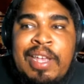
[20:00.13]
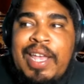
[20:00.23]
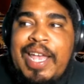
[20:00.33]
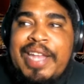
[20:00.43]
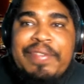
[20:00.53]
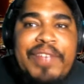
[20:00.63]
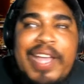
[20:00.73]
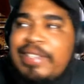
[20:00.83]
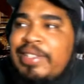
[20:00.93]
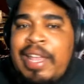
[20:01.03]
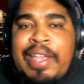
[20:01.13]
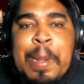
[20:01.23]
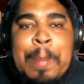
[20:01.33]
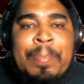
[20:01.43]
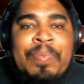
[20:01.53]
And the vets, like,
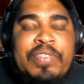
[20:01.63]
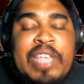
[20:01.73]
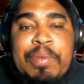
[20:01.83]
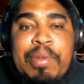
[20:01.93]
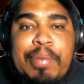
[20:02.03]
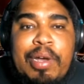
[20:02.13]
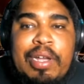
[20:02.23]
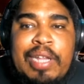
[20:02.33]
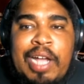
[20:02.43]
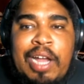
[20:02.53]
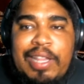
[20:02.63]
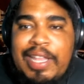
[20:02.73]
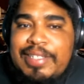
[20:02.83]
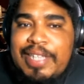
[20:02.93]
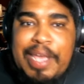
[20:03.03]
let's keep it a buck. Like, unless
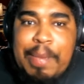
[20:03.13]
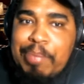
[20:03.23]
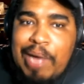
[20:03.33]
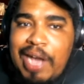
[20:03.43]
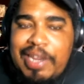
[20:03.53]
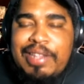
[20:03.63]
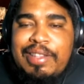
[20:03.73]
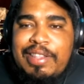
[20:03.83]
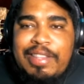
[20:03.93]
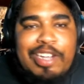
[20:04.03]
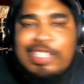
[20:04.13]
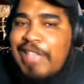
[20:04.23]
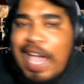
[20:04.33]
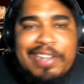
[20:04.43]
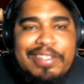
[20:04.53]
they get bodied, their
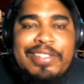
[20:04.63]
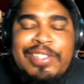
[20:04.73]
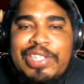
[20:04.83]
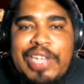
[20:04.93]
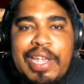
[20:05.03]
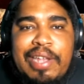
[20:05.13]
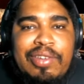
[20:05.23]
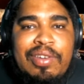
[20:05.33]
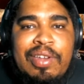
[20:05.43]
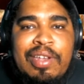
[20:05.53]
status doesn't change.